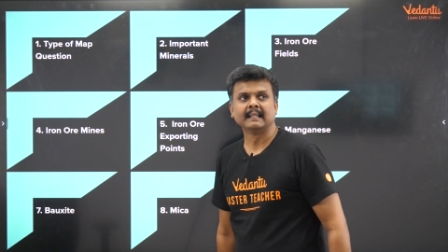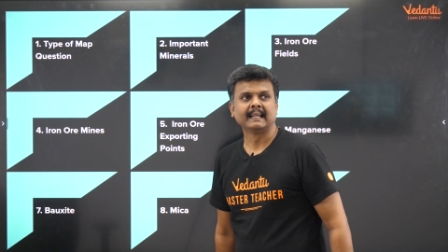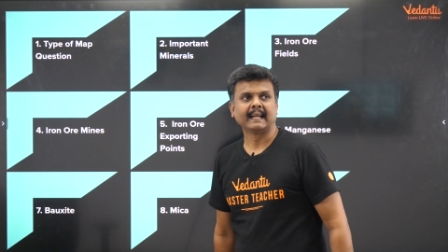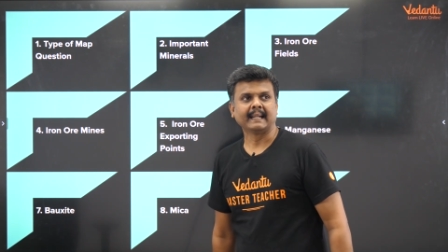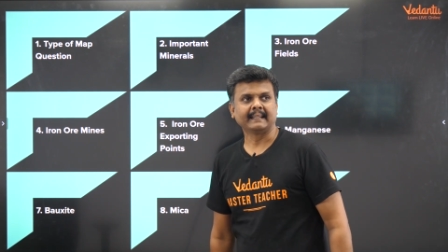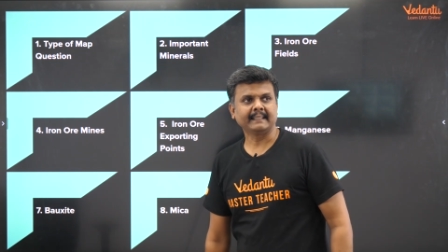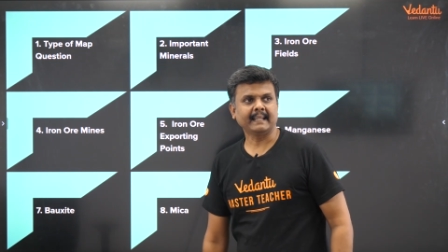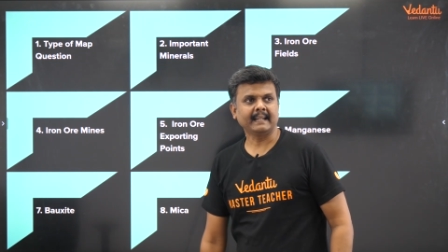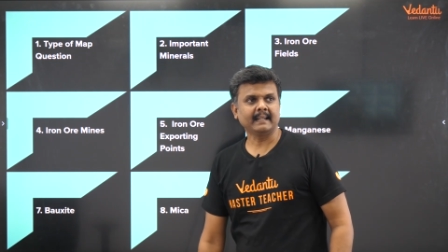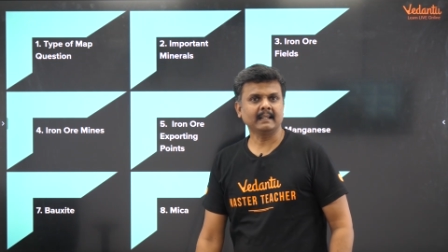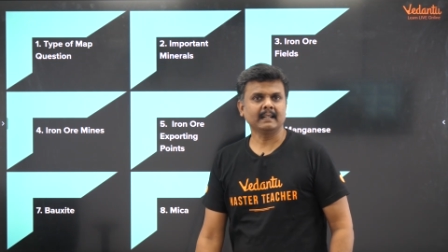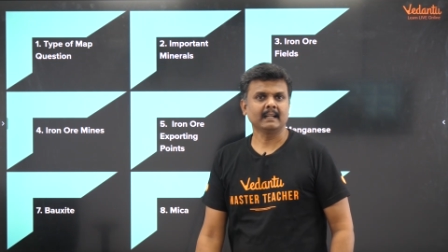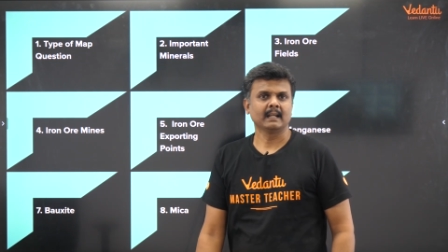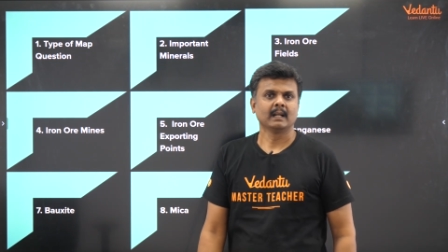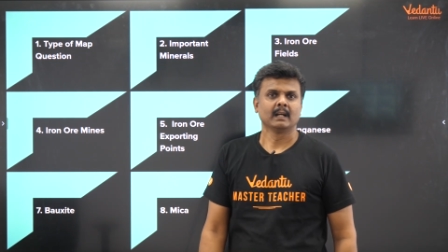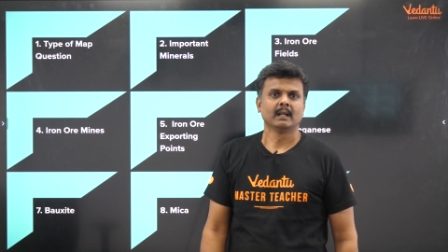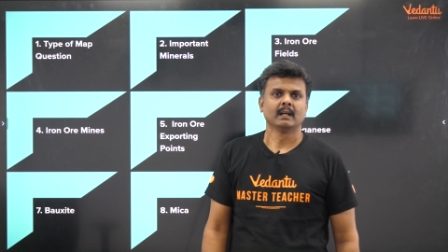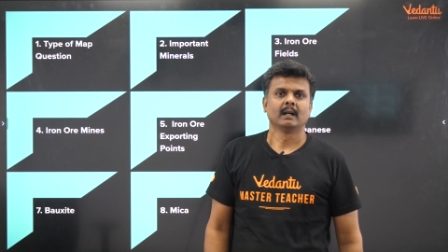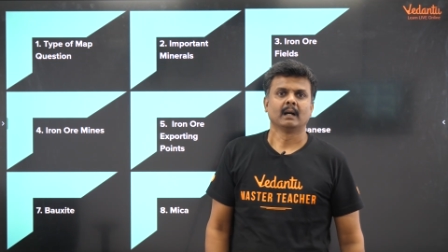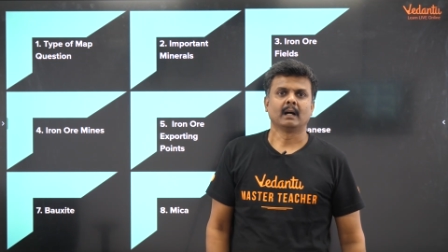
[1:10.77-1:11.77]
And then,
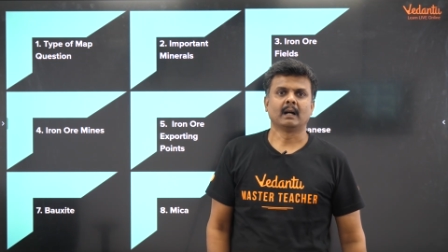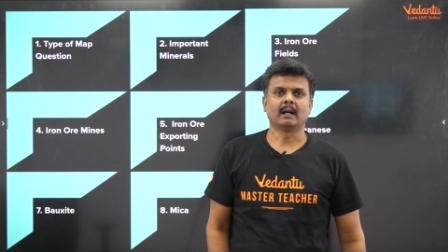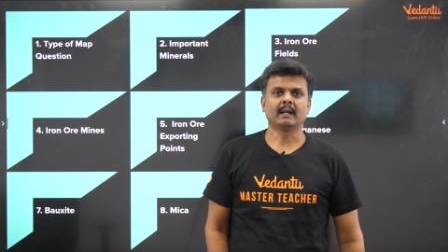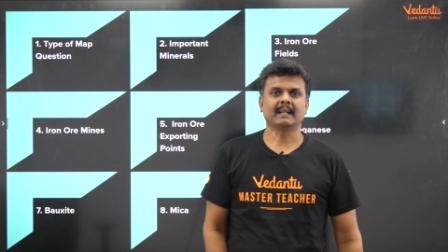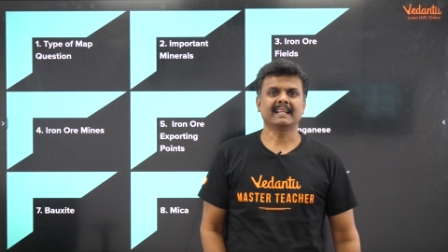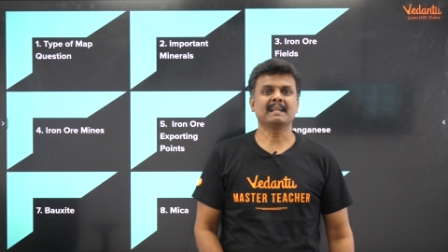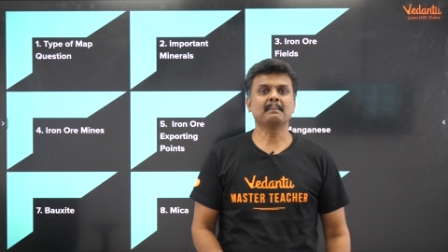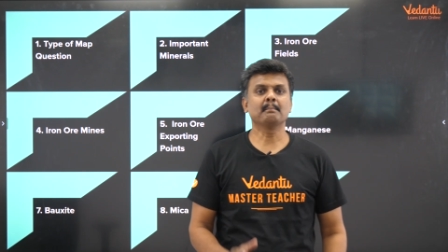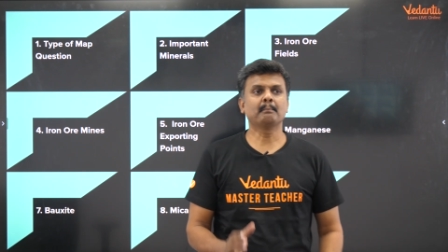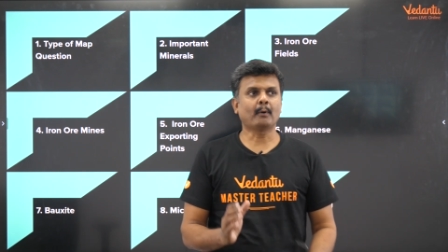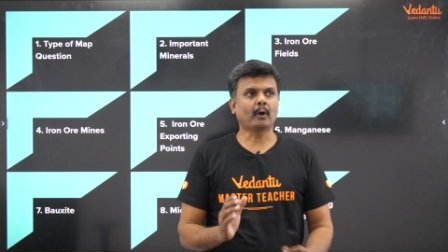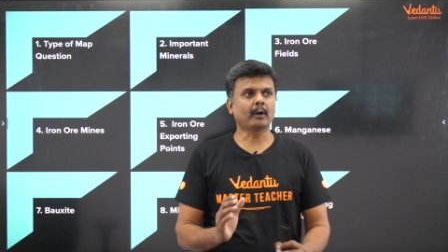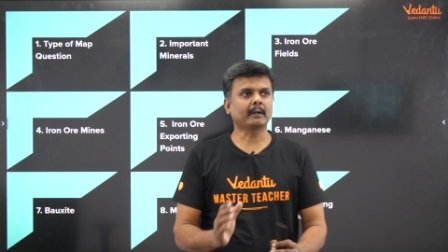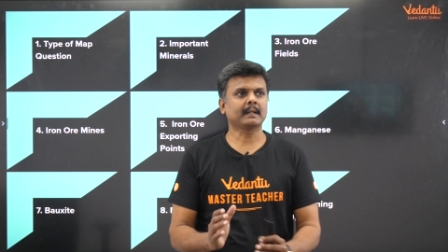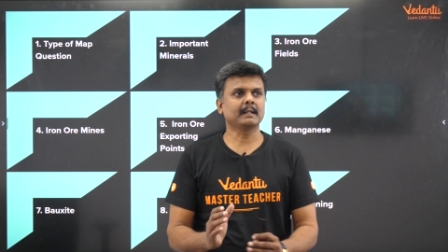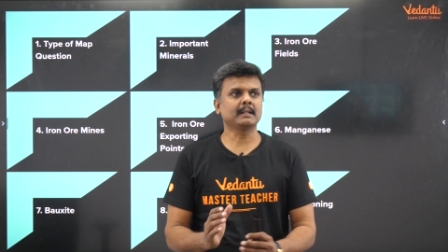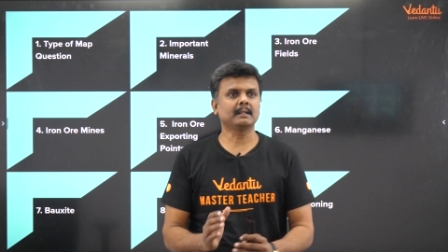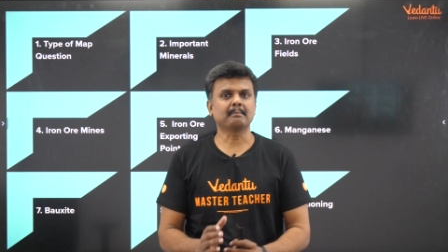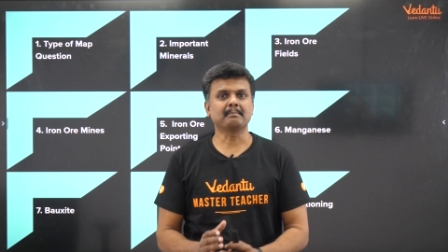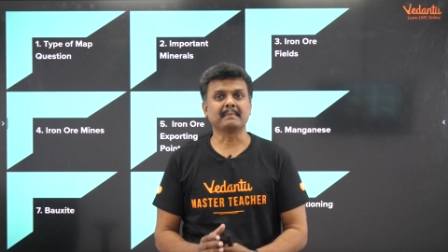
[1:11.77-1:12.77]

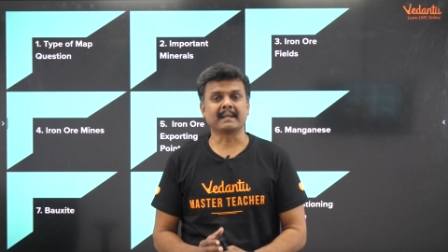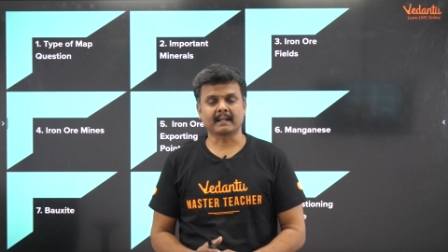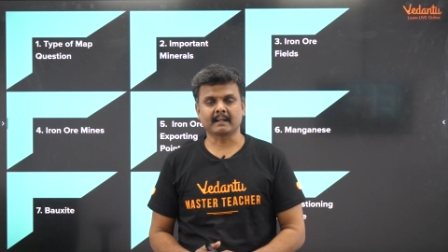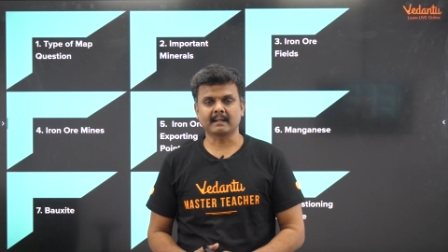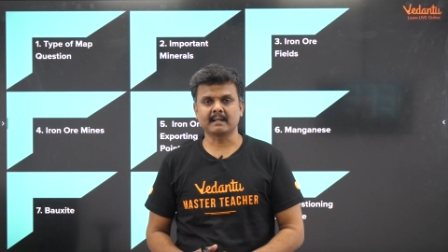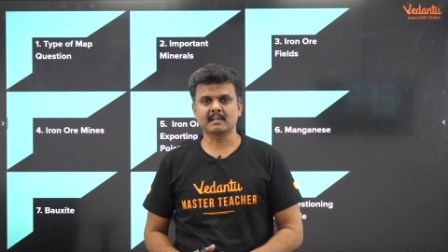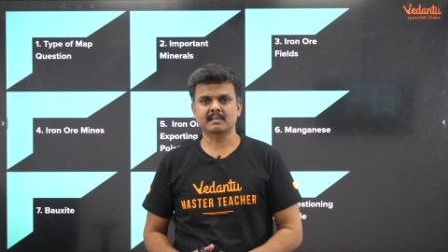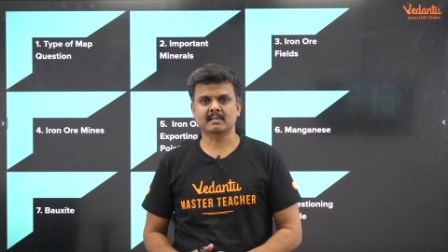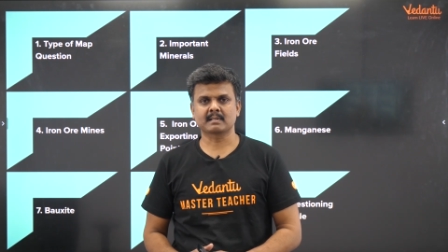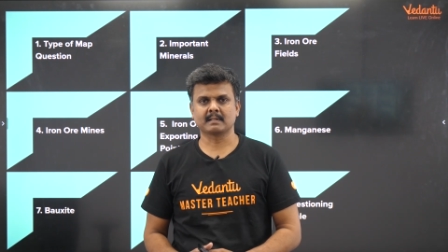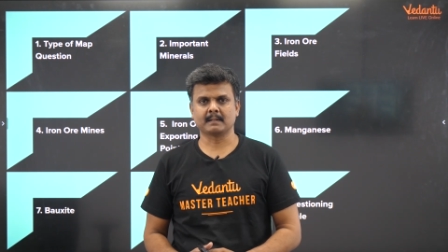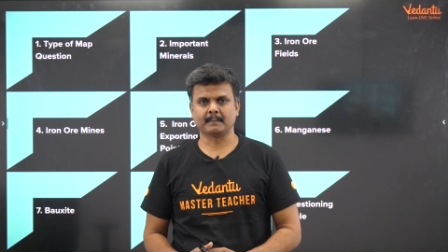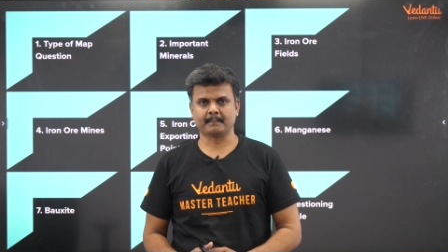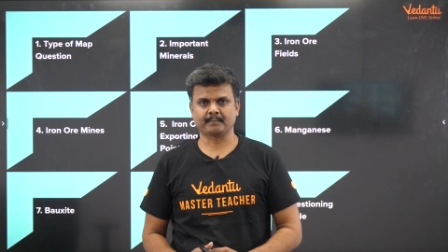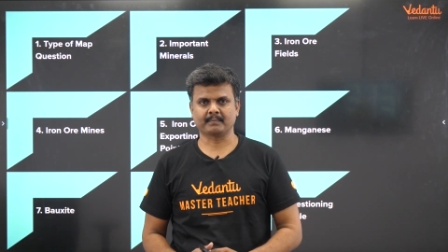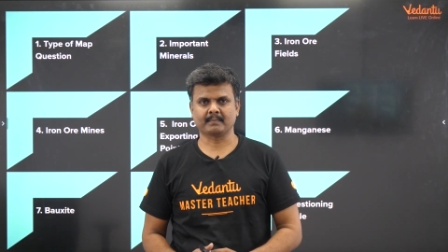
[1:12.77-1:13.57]
important minerals.